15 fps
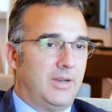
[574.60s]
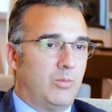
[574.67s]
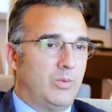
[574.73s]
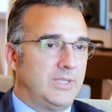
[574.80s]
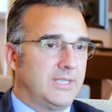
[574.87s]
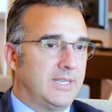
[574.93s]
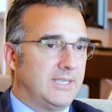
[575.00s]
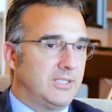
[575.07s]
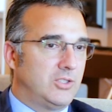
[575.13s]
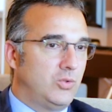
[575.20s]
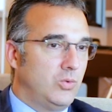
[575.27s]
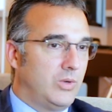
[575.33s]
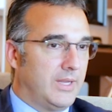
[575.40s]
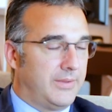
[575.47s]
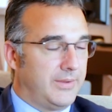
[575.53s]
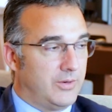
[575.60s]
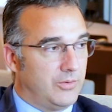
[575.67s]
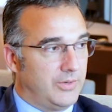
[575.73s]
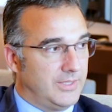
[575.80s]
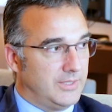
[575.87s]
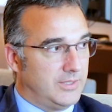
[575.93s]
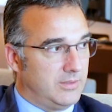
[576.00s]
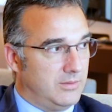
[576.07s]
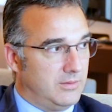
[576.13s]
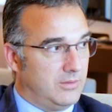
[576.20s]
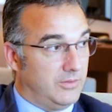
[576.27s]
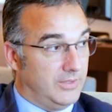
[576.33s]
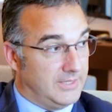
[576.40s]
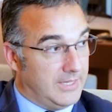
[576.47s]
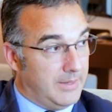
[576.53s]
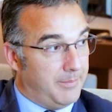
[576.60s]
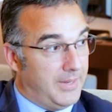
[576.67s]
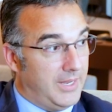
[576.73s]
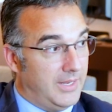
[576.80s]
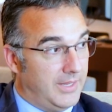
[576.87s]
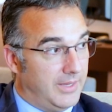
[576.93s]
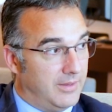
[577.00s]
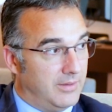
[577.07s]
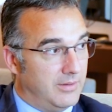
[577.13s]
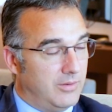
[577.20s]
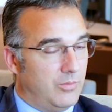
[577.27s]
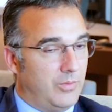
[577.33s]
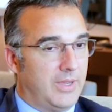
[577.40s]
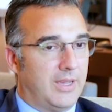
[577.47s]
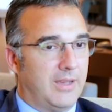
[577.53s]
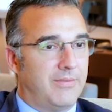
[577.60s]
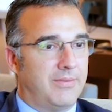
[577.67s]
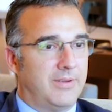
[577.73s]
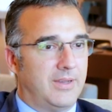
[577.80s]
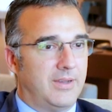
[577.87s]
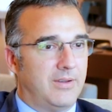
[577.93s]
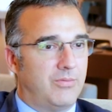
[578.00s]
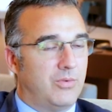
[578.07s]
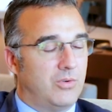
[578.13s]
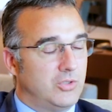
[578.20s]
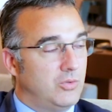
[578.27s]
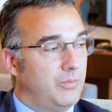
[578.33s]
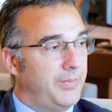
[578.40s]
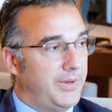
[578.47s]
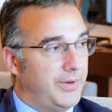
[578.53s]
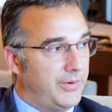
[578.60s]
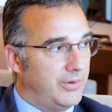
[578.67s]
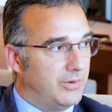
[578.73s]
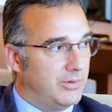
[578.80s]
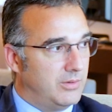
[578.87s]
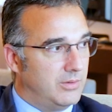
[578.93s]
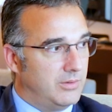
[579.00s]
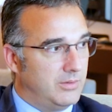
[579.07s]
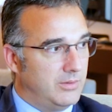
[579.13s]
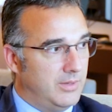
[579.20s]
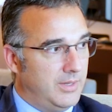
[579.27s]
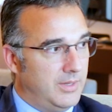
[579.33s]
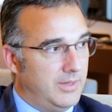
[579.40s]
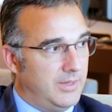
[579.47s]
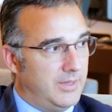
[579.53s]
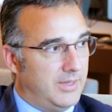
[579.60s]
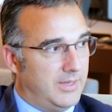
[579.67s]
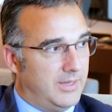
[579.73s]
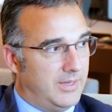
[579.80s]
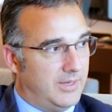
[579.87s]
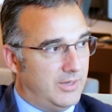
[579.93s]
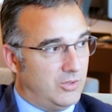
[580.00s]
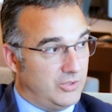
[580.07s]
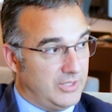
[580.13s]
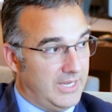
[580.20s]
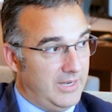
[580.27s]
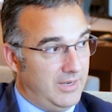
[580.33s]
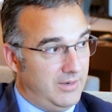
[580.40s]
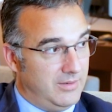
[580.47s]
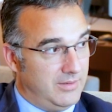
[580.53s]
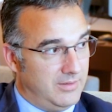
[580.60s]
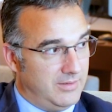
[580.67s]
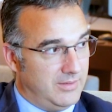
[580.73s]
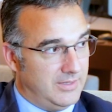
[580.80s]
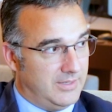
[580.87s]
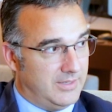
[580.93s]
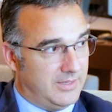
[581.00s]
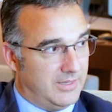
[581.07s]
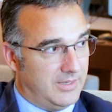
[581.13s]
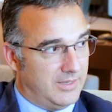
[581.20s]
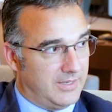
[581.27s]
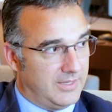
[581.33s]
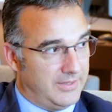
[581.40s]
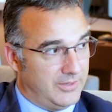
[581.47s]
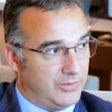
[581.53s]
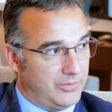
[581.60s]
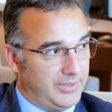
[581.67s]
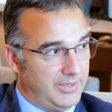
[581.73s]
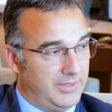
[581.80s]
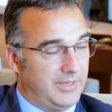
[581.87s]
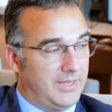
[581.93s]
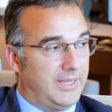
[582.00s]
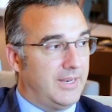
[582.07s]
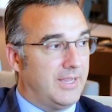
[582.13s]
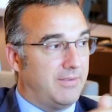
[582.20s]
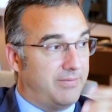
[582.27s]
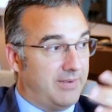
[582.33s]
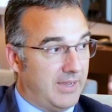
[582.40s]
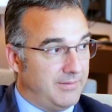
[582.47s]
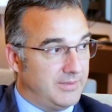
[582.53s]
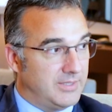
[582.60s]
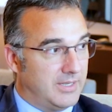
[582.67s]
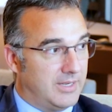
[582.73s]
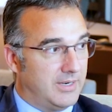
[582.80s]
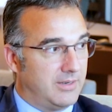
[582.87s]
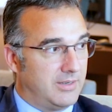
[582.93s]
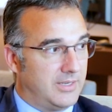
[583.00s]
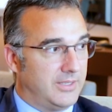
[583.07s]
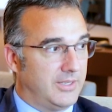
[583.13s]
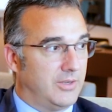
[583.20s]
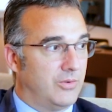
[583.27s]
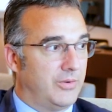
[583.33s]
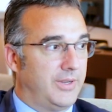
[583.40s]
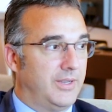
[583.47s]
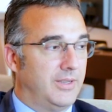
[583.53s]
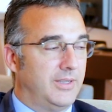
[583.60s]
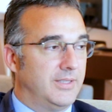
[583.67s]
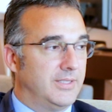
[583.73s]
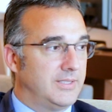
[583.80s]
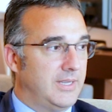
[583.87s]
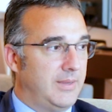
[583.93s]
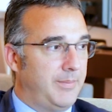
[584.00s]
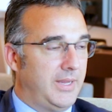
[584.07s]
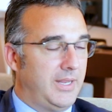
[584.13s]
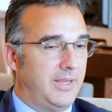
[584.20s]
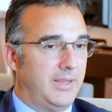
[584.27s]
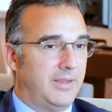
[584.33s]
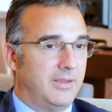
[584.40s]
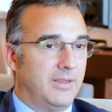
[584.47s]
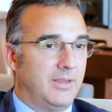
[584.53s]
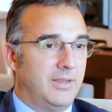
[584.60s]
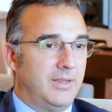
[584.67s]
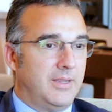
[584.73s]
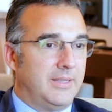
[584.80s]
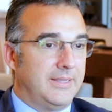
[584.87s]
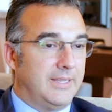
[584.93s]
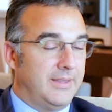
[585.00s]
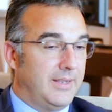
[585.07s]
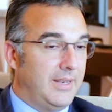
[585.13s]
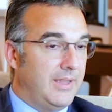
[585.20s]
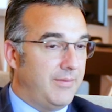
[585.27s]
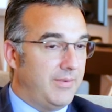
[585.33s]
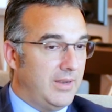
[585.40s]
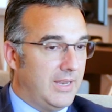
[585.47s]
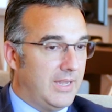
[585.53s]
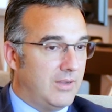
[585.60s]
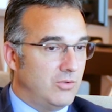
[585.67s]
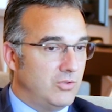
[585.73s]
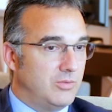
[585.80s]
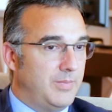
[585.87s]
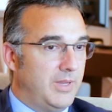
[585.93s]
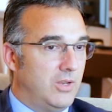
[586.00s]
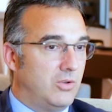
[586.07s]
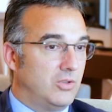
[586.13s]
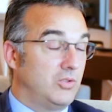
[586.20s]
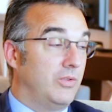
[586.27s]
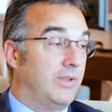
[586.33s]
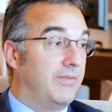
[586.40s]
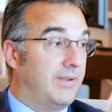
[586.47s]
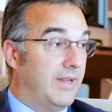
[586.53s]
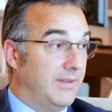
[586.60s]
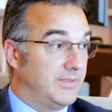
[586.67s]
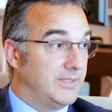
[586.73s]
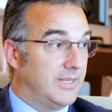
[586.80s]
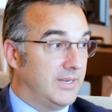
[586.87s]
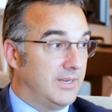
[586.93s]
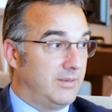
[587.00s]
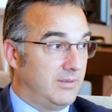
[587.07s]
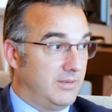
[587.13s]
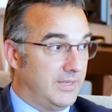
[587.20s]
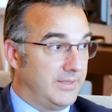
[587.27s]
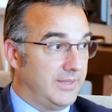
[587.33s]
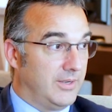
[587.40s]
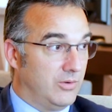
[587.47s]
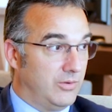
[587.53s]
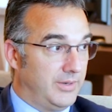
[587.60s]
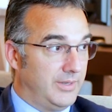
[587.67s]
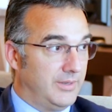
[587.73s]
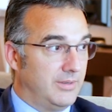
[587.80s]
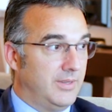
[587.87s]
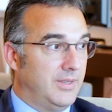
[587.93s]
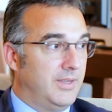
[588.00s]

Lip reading: which has two categories on the same building, we have a four superior hotel category and a five-star category in the same building. The level lounge belongs to the five-star category.